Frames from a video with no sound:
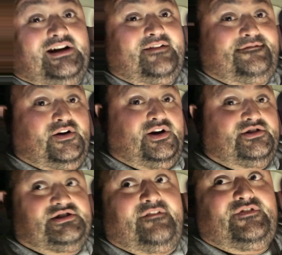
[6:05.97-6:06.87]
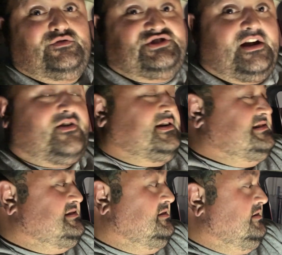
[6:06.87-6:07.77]
hot fudge and a few
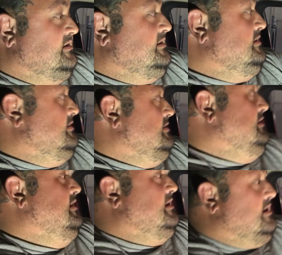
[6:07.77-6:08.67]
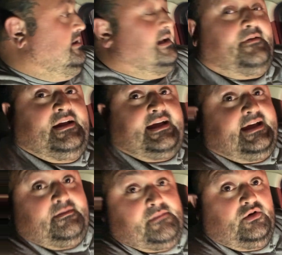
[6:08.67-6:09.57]
cherries, and I gotta
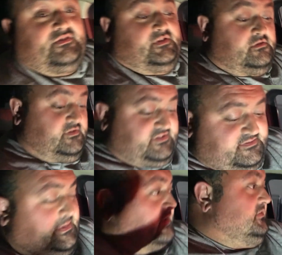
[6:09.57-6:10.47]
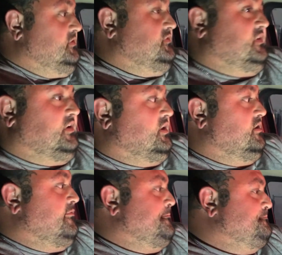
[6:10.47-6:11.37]
get milk too, so this Mountain Dew's gonna go.